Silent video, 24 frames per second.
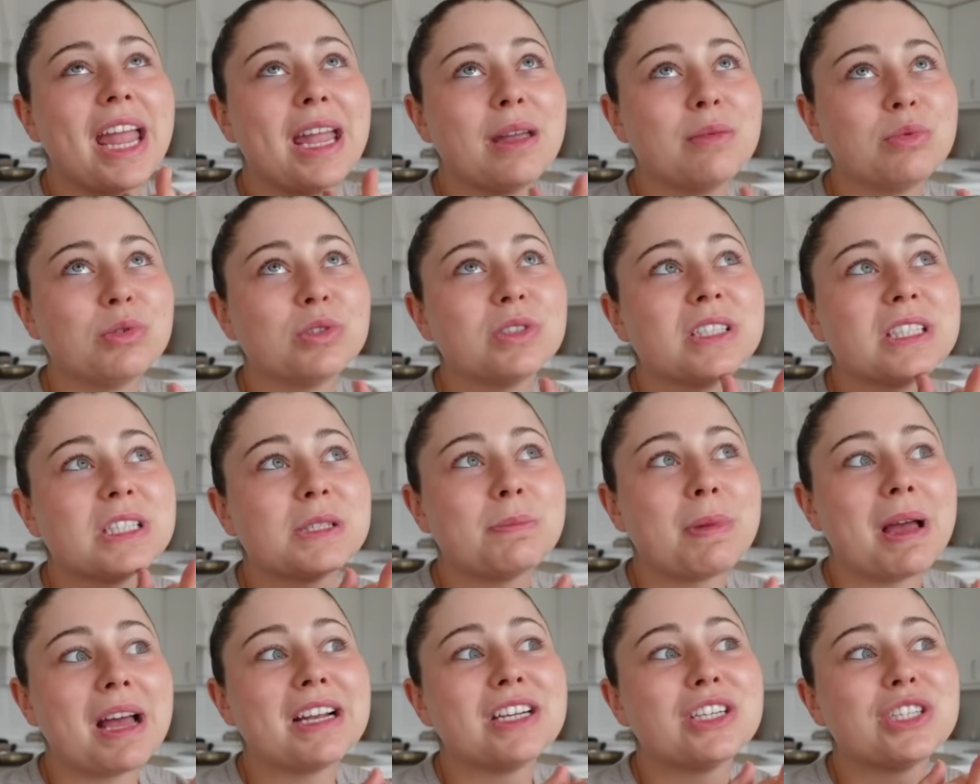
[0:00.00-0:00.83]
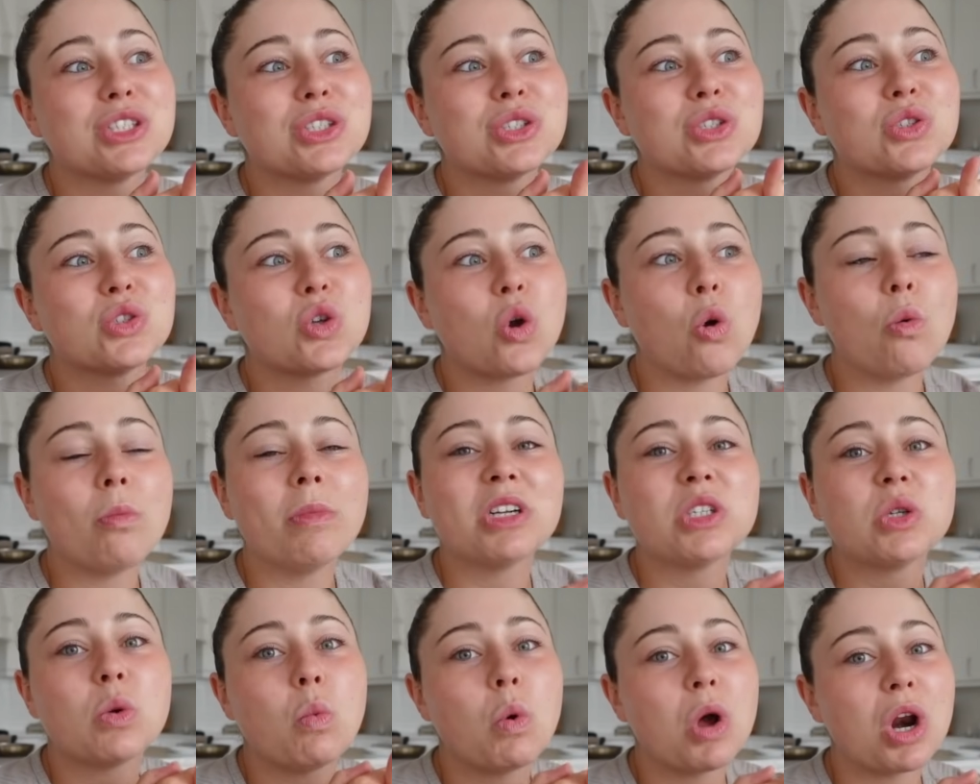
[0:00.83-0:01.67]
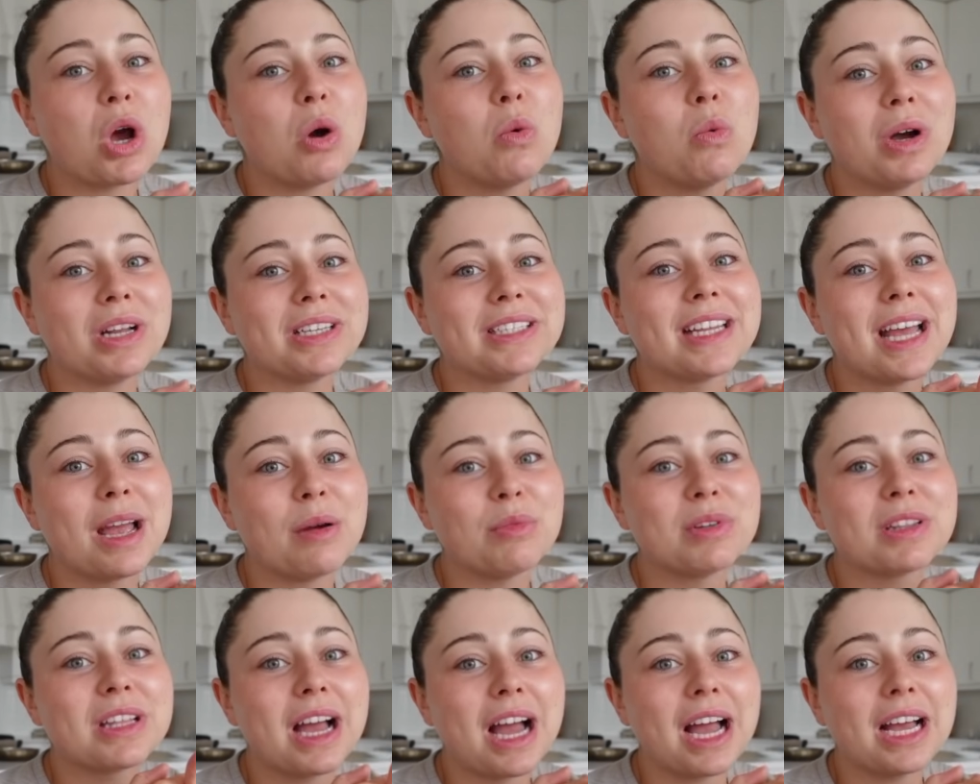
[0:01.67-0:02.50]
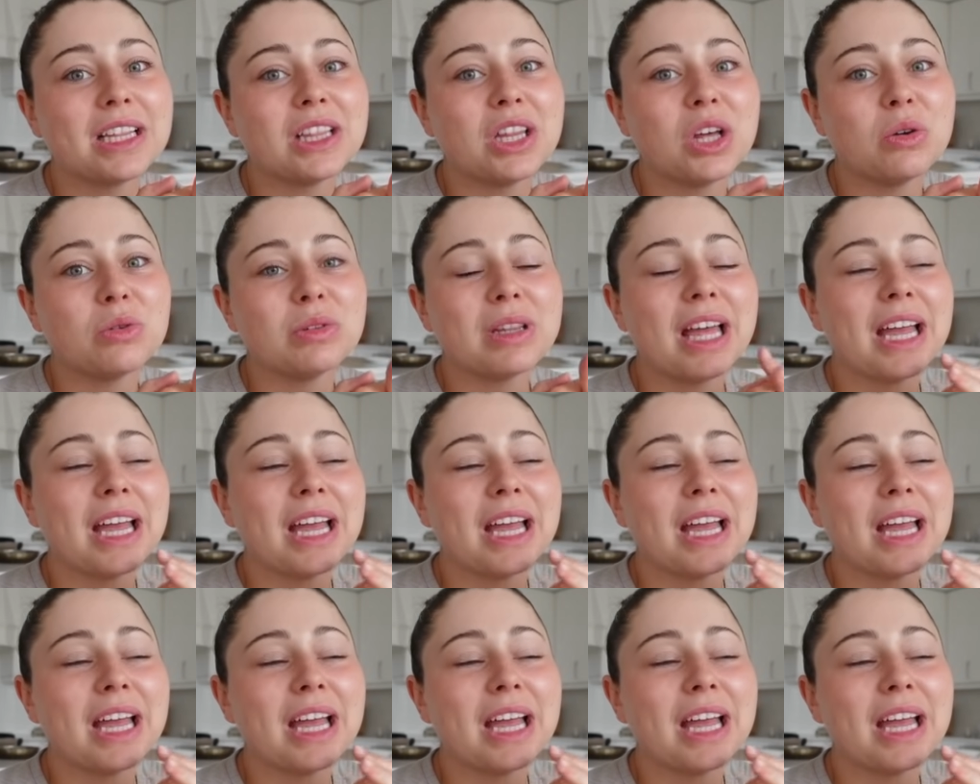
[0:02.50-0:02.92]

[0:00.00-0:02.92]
able to spend so much one-on-one -on -one time with Kylo.